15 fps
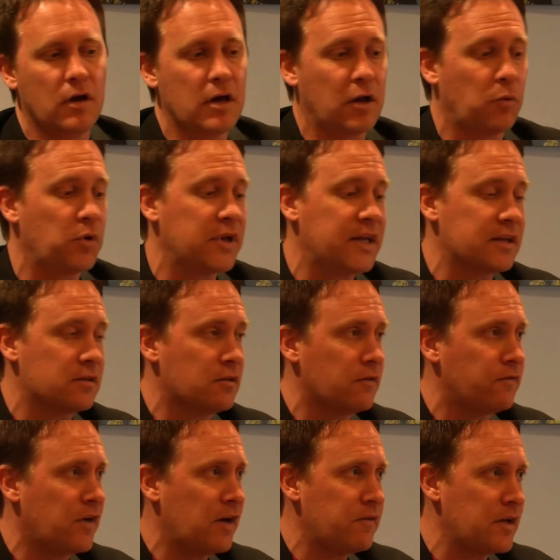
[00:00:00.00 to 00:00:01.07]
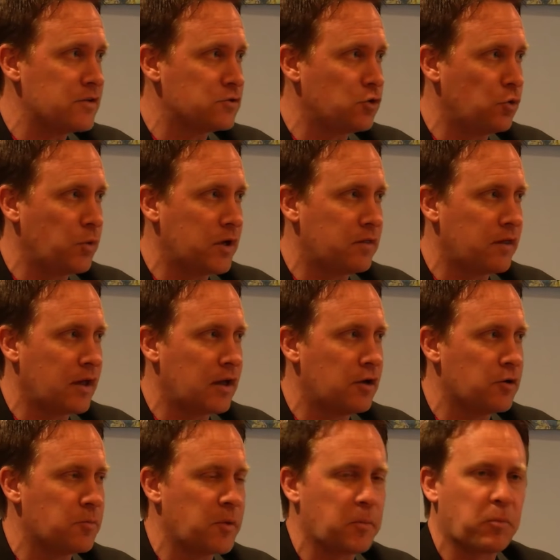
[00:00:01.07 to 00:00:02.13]
And I want to get to the 5-day school week thing here
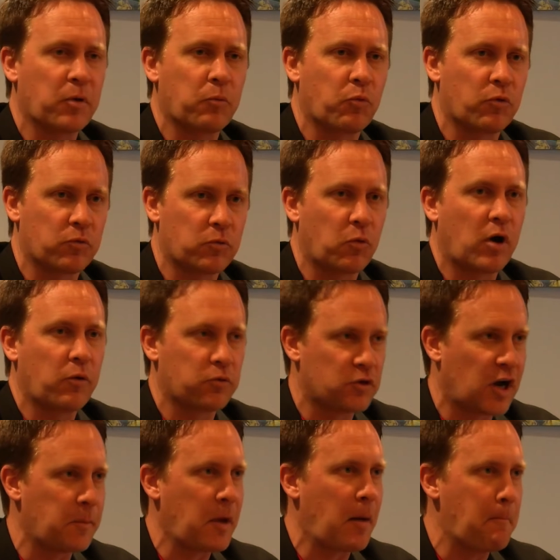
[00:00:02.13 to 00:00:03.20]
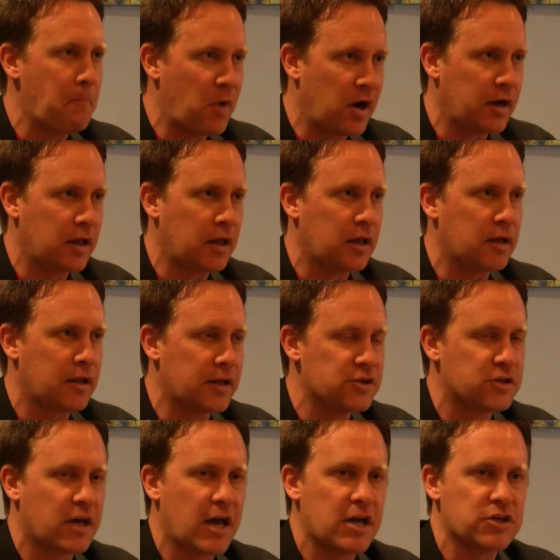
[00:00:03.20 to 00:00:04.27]
in a minute, but while we're talking about money and
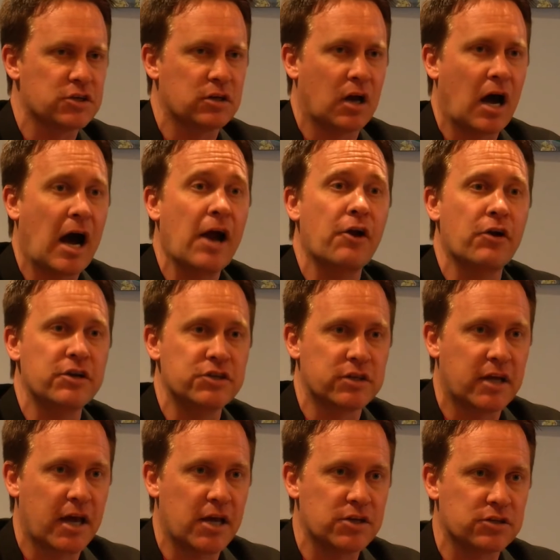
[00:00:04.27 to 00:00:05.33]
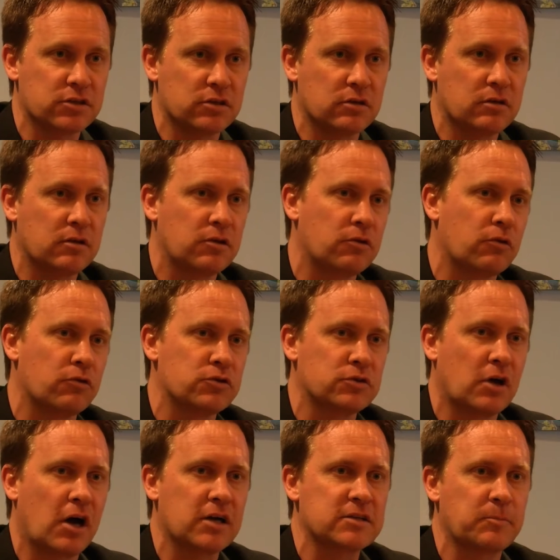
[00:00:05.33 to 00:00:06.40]
education, higher education, there's
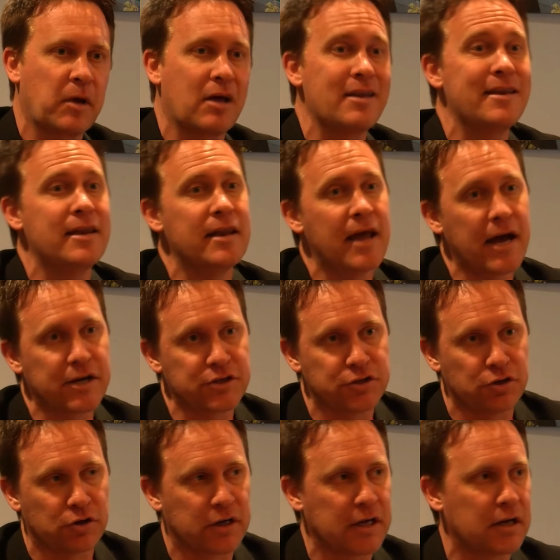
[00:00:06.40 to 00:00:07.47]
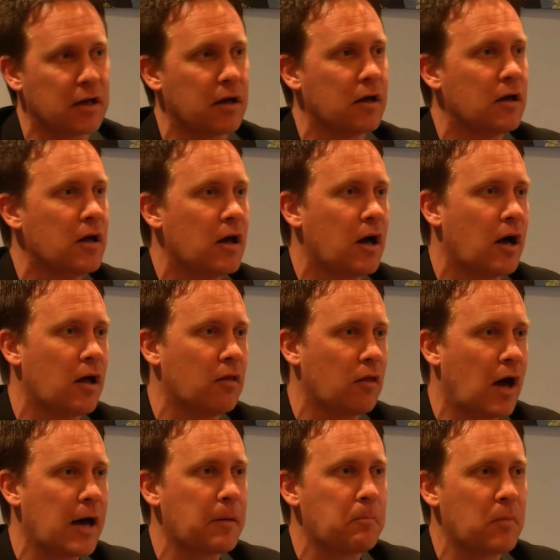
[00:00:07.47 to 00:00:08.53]
talks about next year getting a
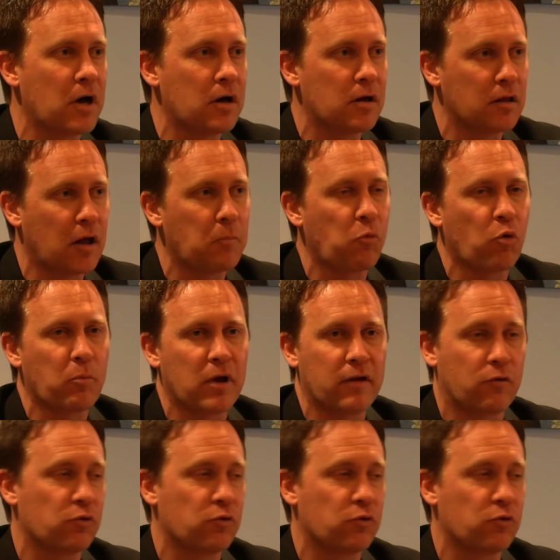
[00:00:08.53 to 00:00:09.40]
lot more money.